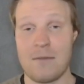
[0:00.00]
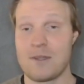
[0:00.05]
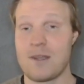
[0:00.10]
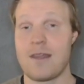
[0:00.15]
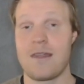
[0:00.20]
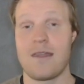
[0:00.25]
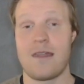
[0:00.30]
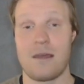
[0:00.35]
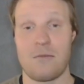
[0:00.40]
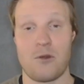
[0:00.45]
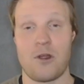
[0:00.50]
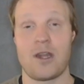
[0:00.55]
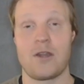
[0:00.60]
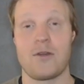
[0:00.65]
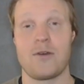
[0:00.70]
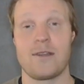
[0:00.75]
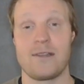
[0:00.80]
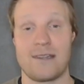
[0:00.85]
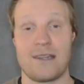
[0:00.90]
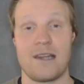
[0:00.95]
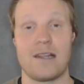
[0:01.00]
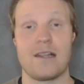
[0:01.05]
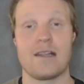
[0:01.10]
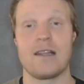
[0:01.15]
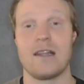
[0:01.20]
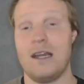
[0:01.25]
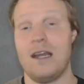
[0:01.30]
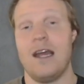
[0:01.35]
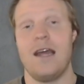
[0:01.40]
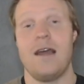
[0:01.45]
so I think Moreno is
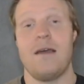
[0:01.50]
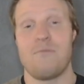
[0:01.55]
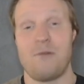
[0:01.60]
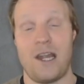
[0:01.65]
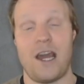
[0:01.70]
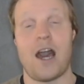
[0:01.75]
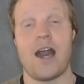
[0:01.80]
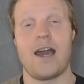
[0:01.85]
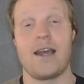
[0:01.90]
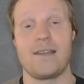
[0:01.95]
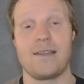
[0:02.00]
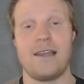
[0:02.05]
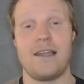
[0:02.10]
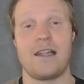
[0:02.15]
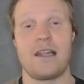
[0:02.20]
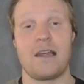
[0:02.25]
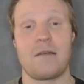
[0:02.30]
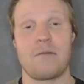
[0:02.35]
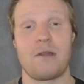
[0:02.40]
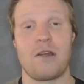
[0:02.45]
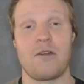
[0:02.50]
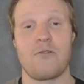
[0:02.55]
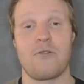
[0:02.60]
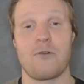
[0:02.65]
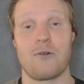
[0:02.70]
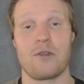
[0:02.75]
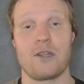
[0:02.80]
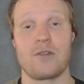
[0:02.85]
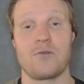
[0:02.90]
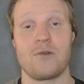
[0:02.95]
still a pretty high ceiling player
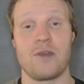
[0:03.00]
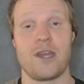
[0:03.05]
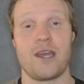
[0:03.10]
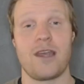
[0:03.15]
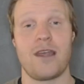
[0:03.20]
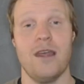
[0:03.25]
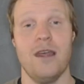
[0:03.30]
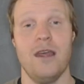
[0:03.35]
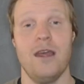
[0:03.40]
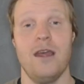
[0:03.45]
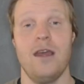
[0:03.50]
for this week.